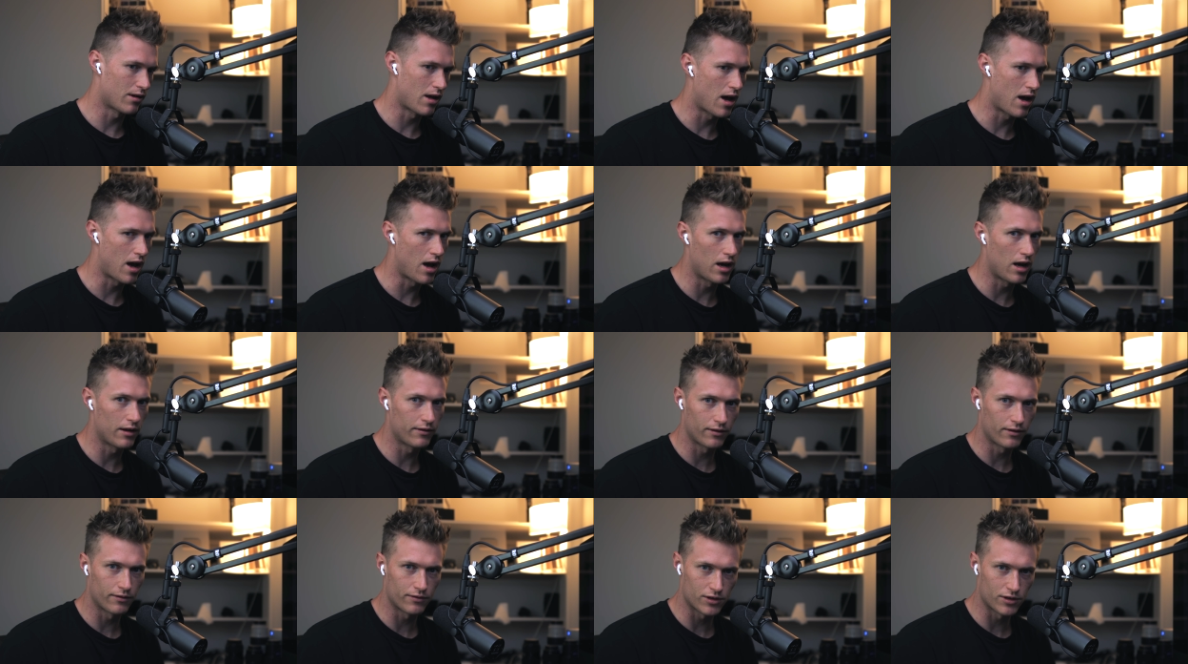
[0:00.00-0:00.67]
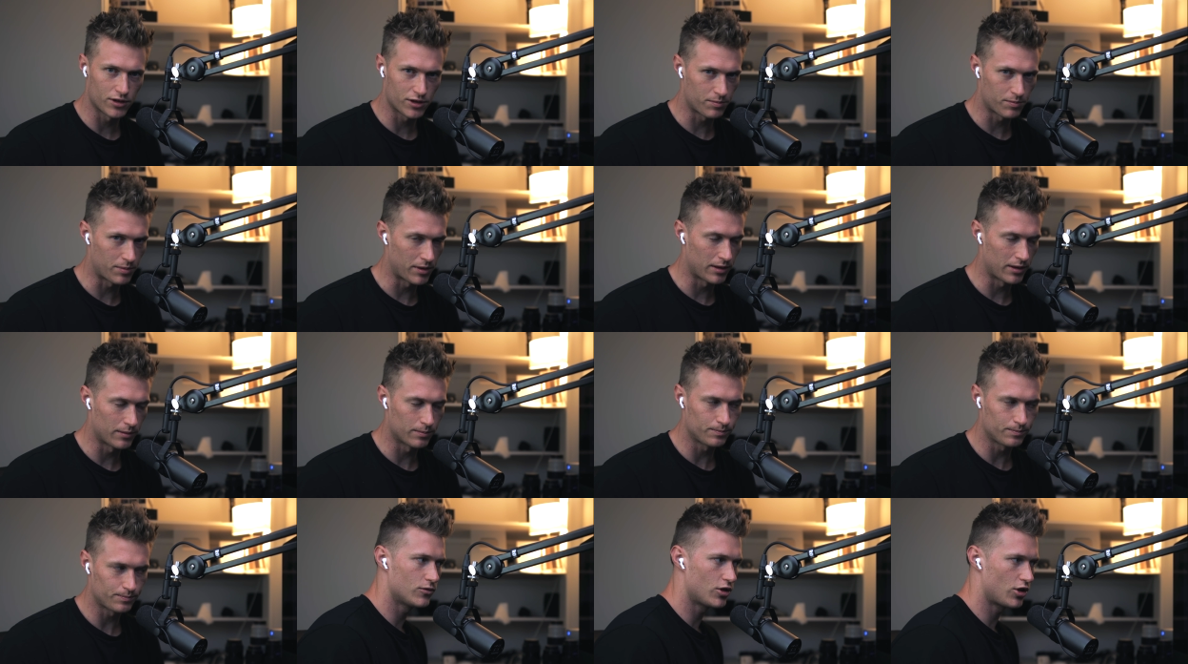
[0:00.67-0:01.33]
a half, I've just
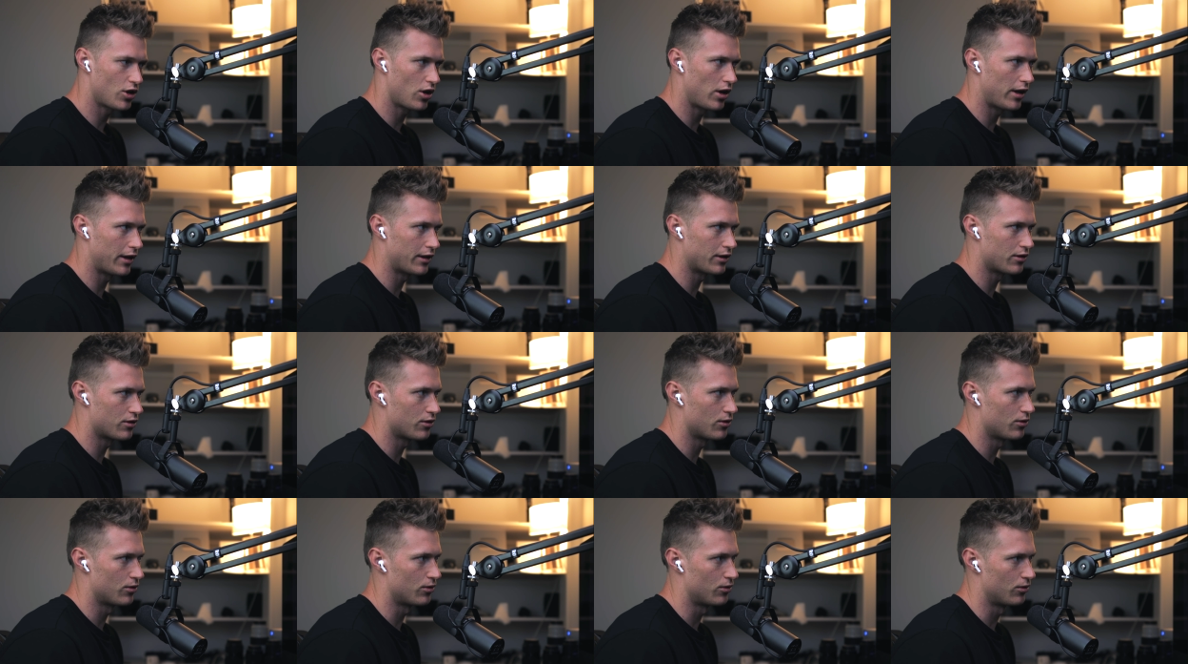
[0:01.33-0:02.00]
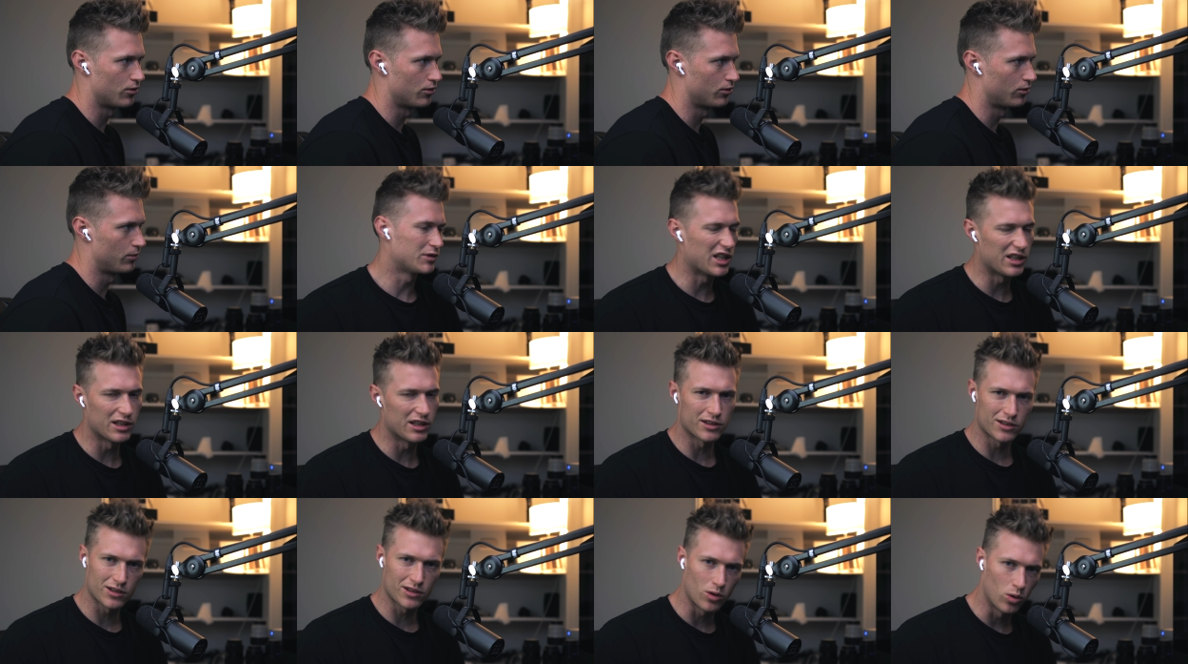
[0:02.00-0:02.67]
been trying to get
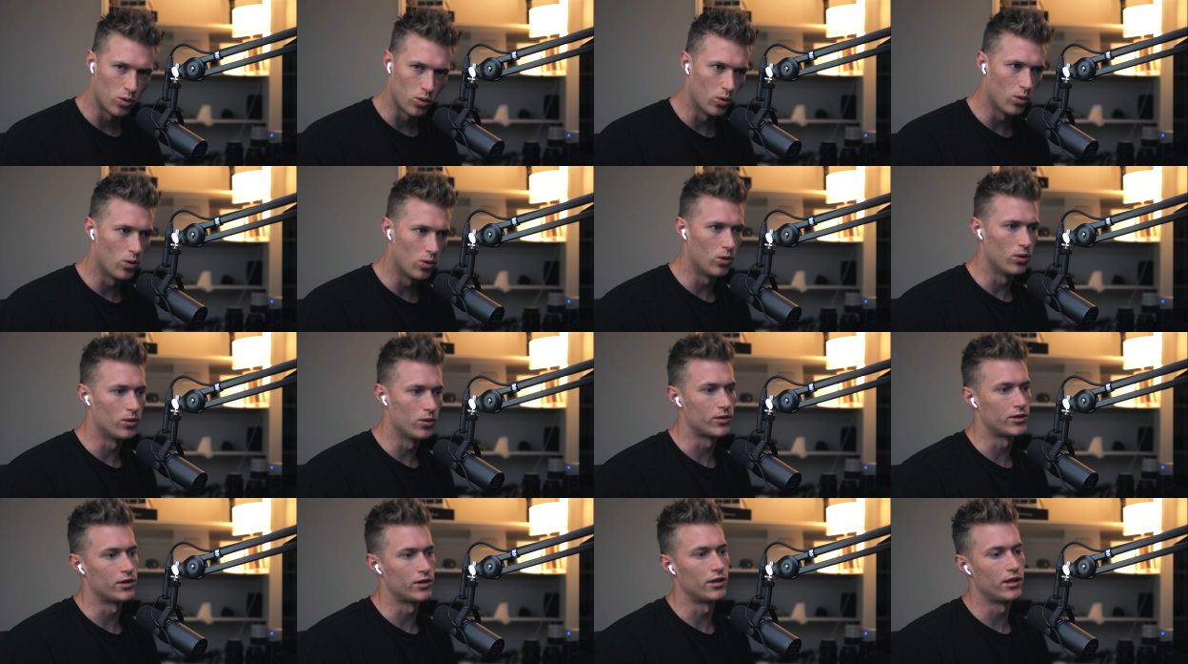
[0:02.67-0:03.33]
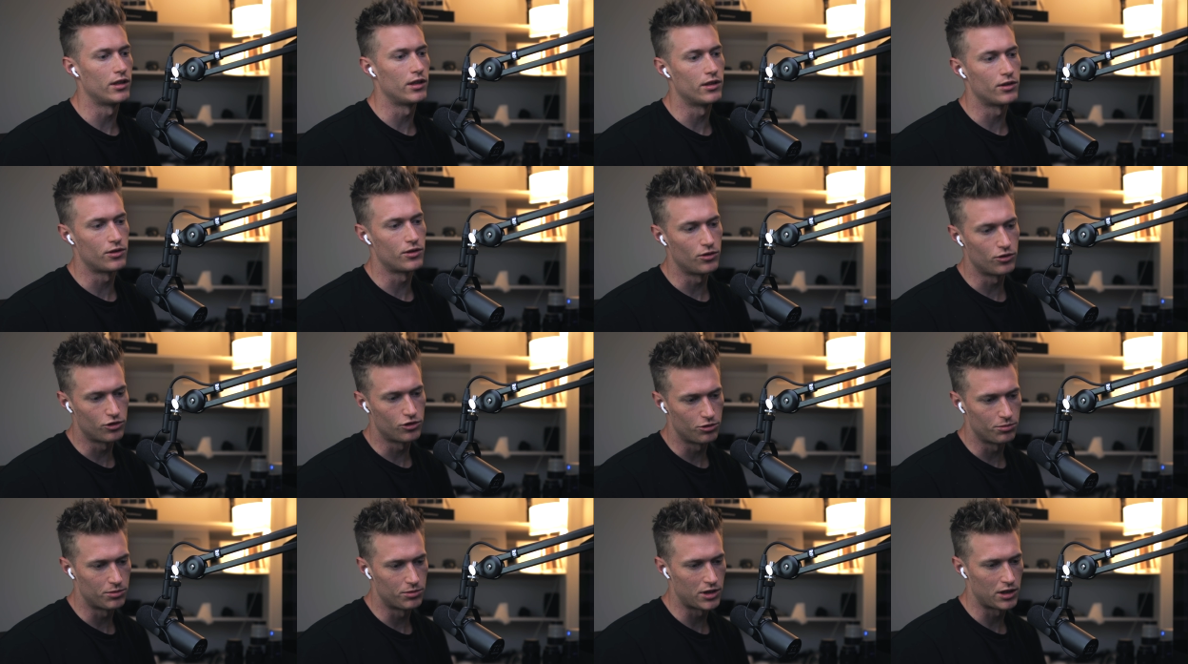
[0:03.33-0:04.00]
this course and get this
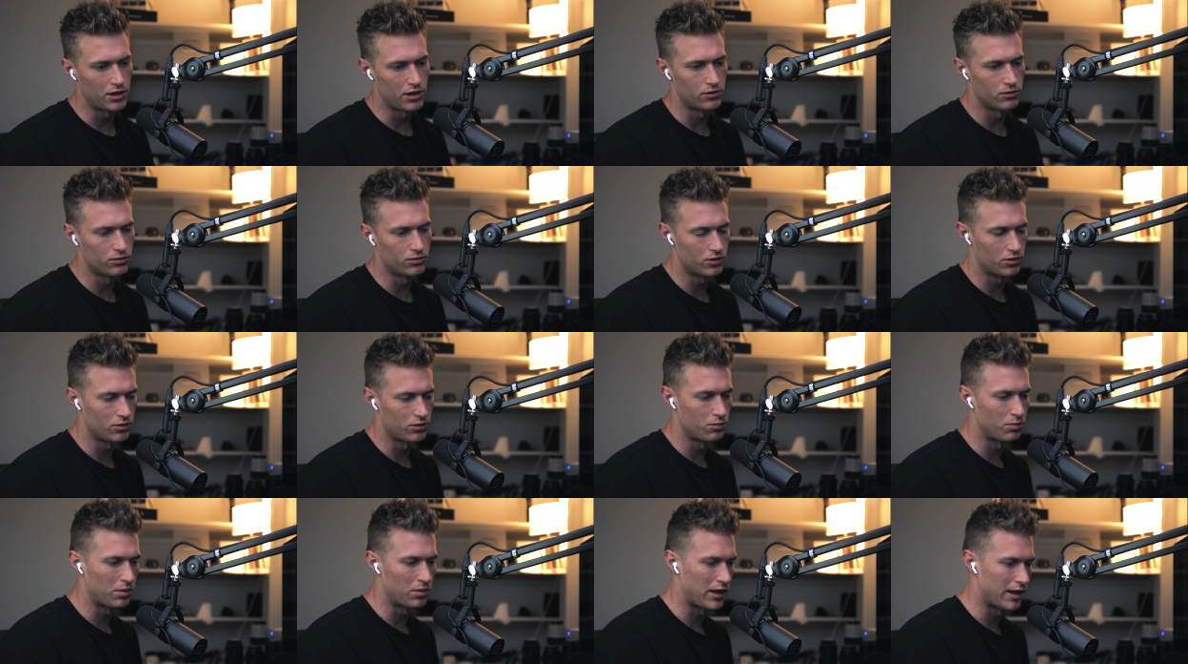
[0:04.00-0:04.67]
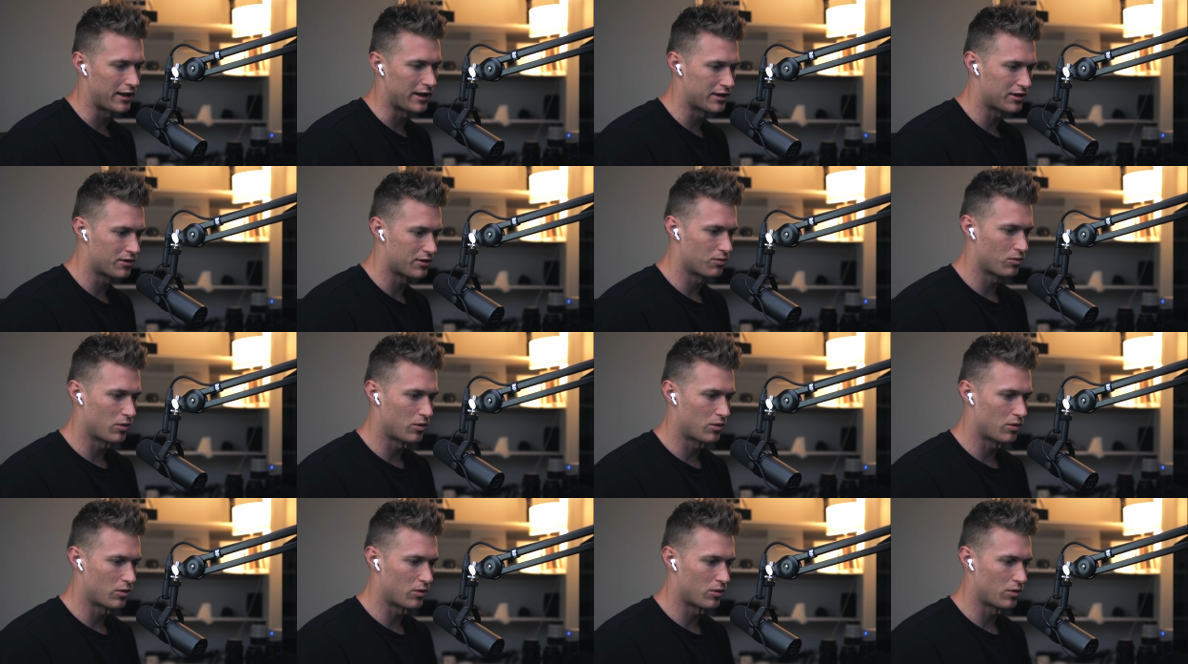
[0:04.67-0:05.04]
YouTube channel to a place